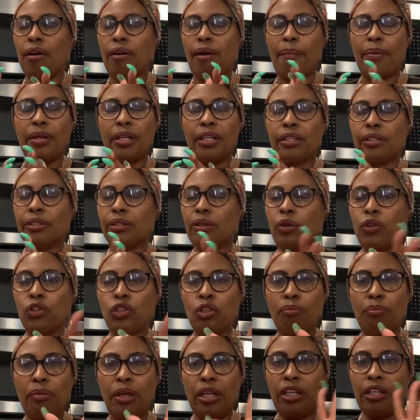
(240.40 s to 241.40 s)
I mean, the
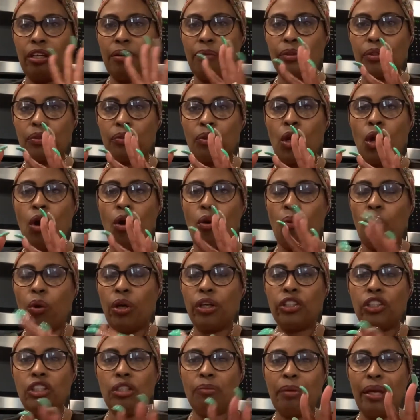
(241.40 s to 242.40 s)
social media was,
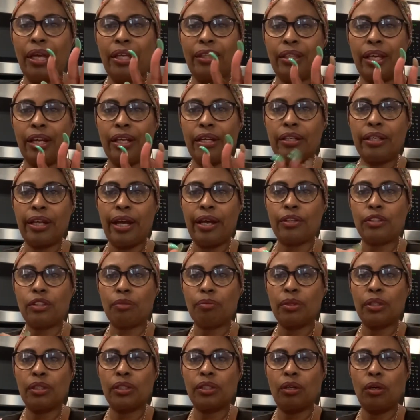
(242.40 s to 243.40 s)
once she made that
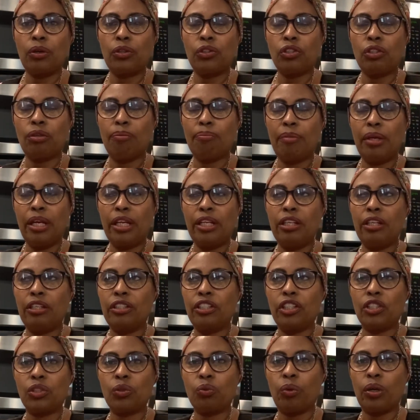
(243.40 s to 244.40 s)
announcement, social media
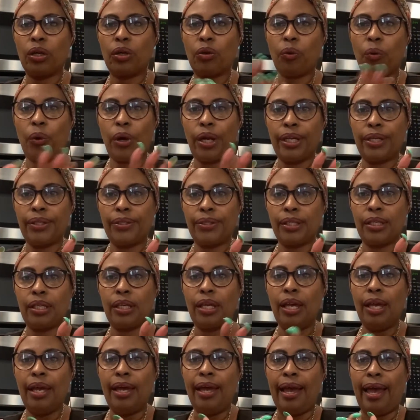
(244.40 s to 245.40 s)
just went
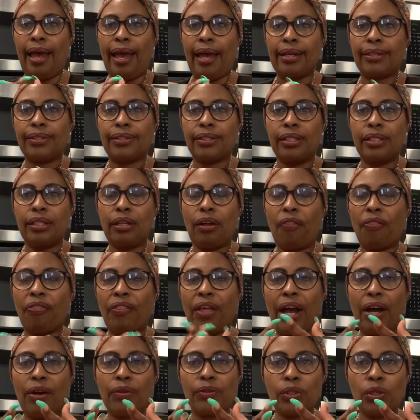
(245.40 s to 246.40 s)
crazy, asking a
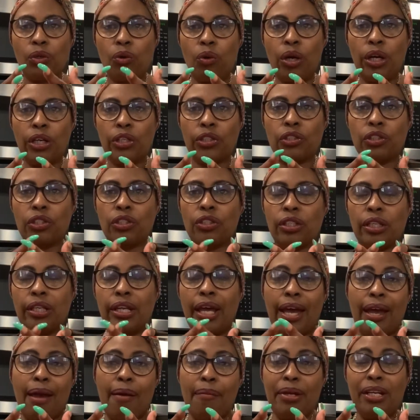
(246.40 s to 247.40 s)
thousand questions. And
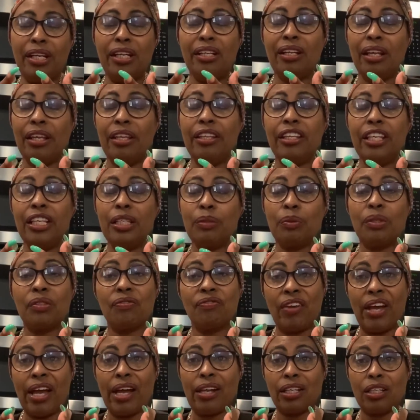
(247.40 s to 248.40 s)
I, I mean, and this was
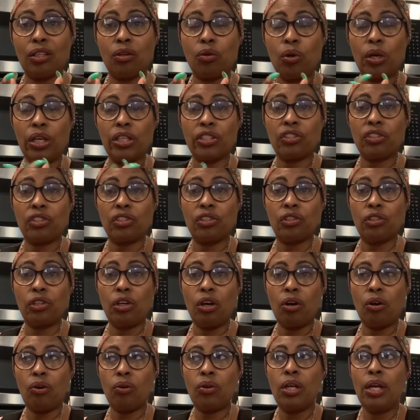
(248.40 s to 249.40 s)
valid question, you
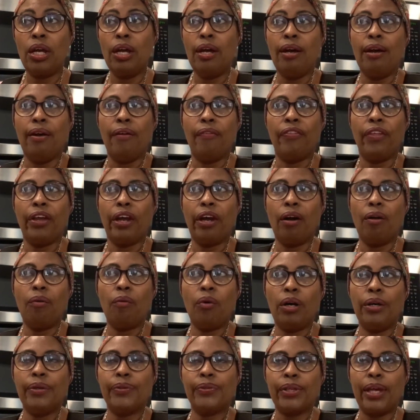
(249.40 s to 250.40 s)
know, there
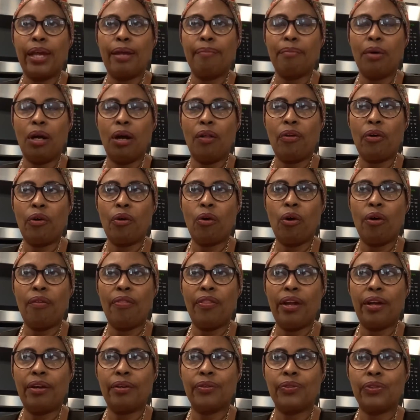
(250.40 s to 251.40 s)
was a mother on
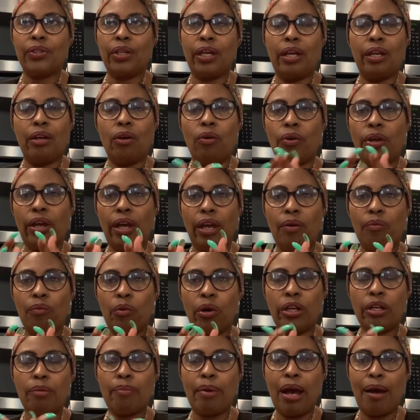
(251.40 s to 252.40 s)
there saying, okay,
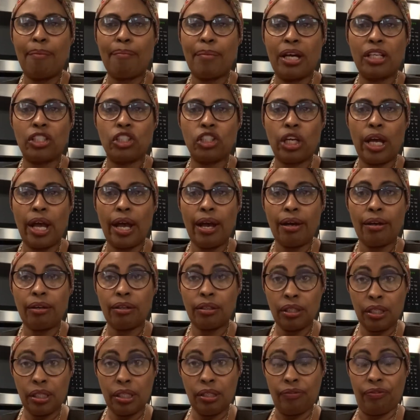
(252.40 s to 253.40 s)
what about my
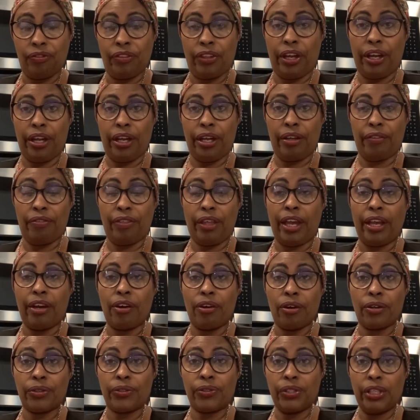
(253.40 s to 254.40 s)
child? They, they
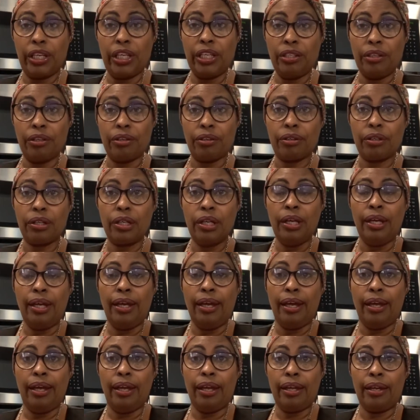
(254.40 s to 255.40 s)
are a senior
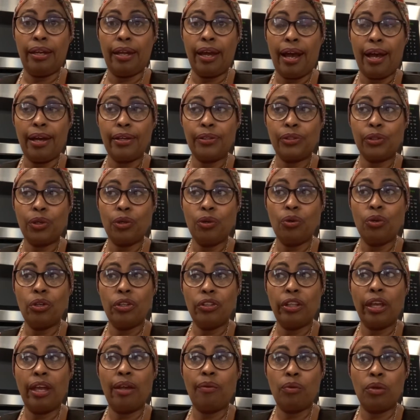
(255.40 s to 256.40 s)
in high school
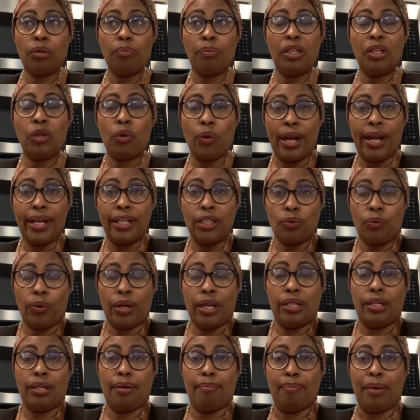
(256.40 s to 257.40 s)
and they would be
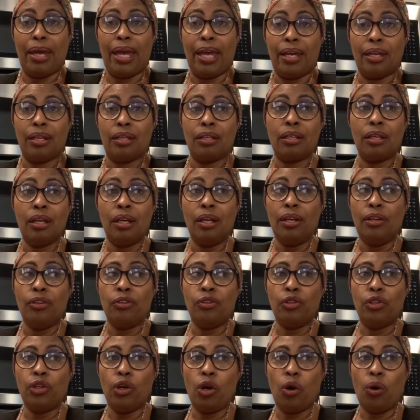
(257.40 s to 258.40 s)
graduating in May
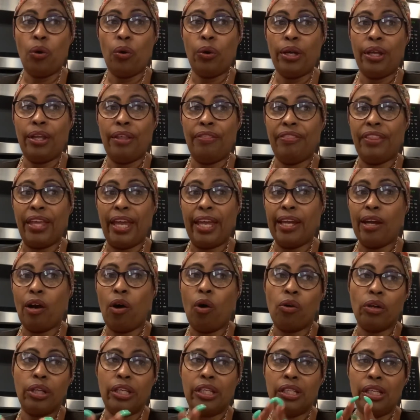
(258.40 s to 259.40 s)
you know, and they
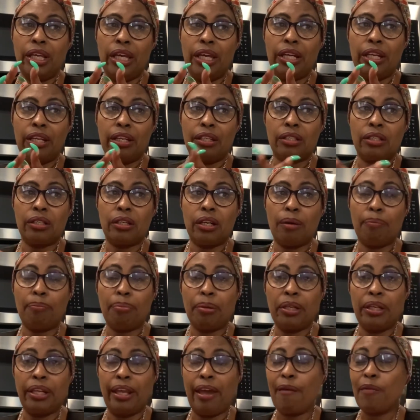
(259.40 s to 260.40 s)
only needed to
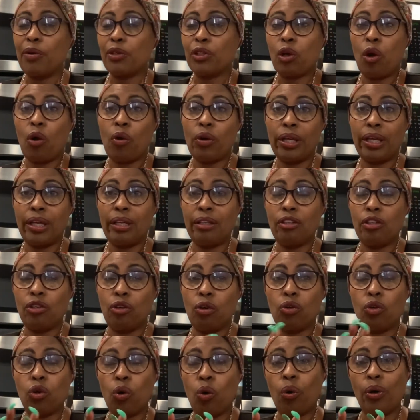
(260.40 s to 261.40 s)
complete, they was only, you
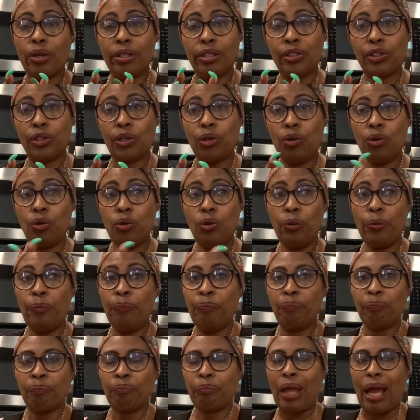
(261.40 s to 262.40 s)
know, going to school,
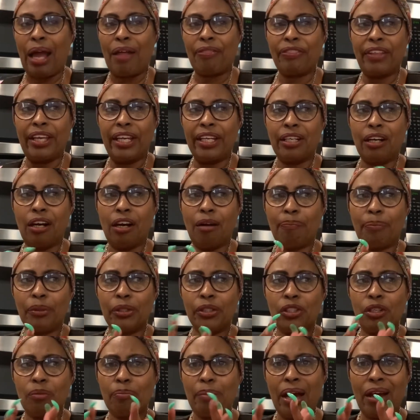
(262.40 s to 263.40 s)
I think up
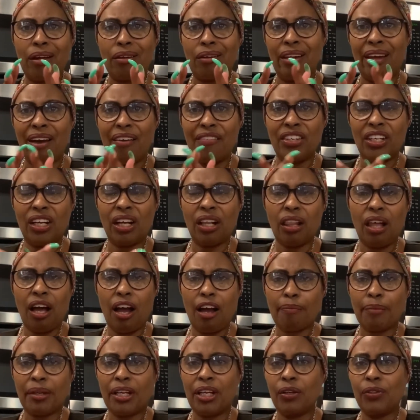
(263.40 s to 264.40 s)
until about 11
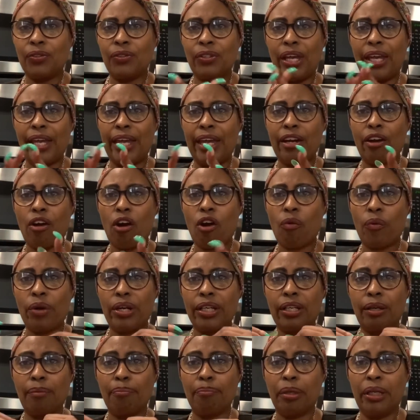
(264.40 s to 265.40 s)
o'clock because they had
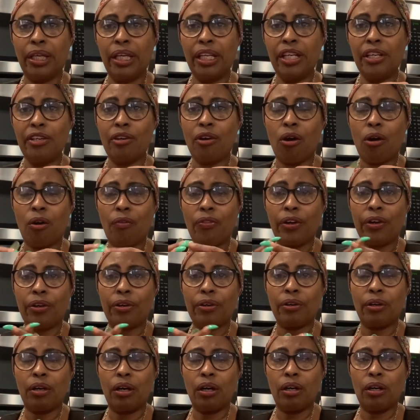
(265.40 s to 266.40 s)
already completed all
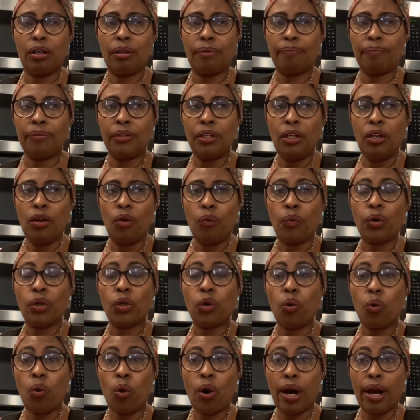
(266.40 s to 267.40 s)
their um,
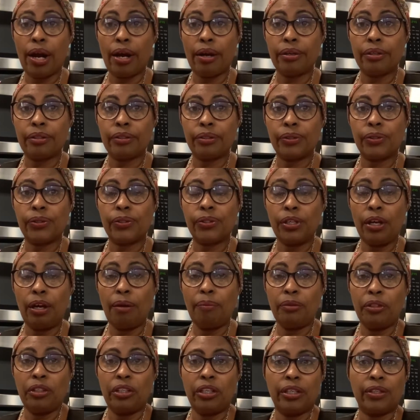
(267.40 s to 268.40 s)
required
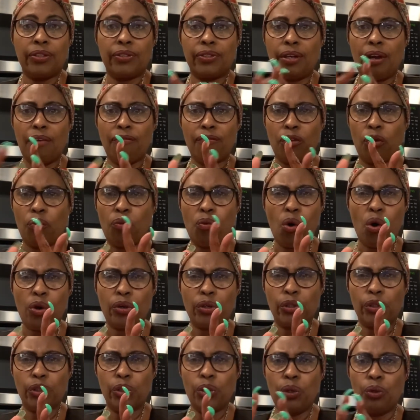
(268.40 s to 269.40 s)
subject except for one
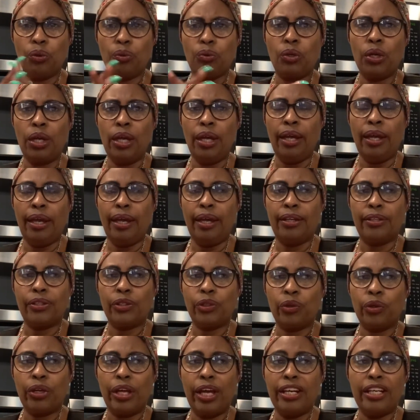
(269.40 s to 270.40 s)
or two. And
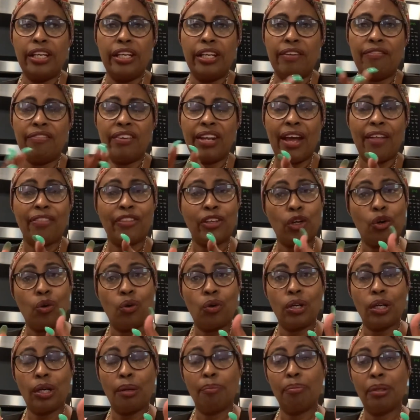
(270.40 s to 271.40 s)
so they didn't even have to go
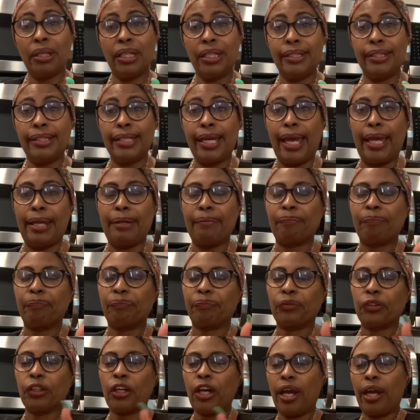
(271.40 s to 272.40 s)
a complete day,
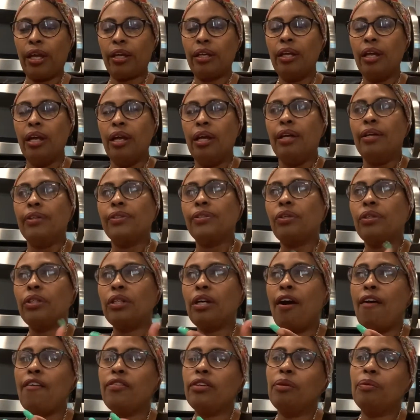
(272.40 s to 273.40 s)
okay? So the
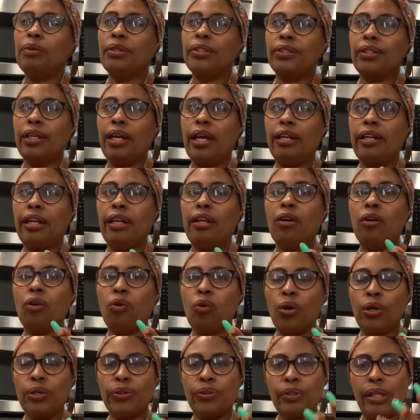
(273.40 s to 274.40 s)
governor was saying that, of
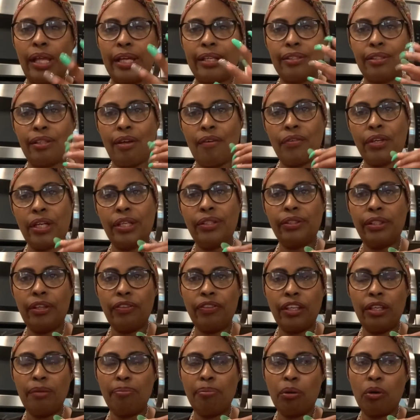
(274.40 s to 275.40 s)
course, like I said, when they set
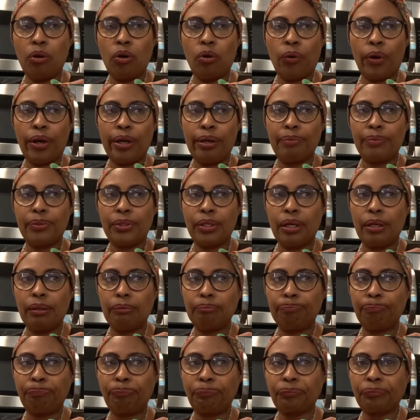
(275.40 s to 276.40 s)
these programs
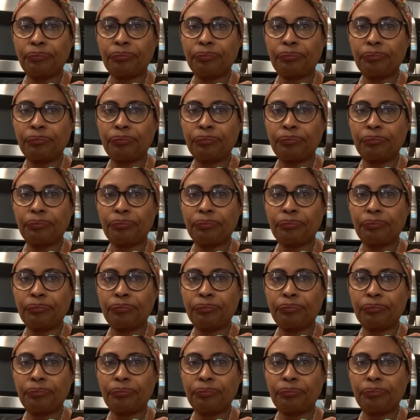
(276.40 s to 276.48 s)
up